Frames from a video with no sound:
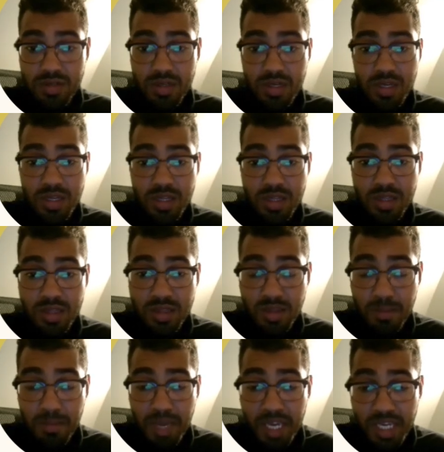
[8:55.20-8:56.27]
in the
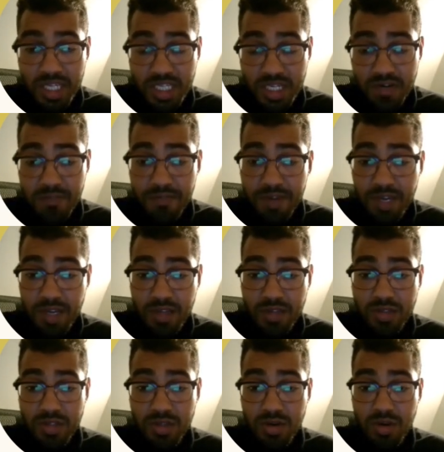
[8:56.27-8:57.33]
major field.
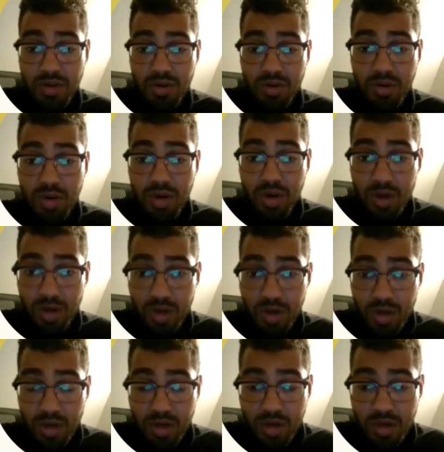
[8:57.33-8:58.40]
So
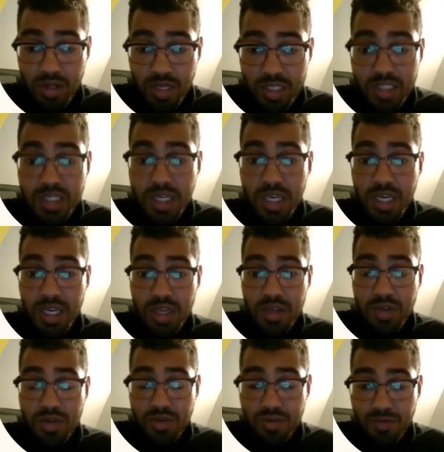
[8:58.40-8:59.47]
let's say
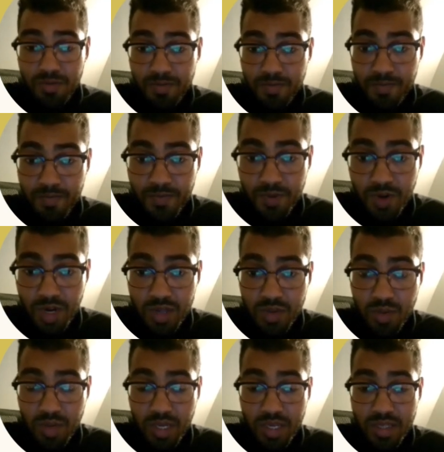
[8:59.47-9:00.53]
you
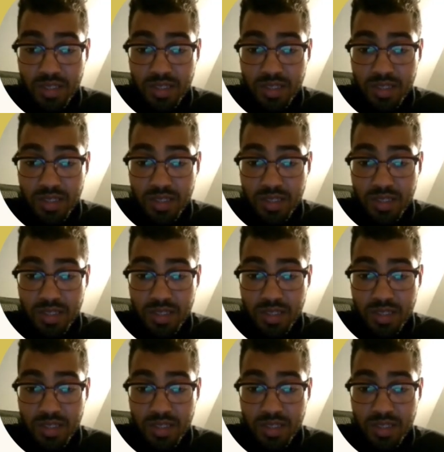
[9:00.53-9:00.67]
graduate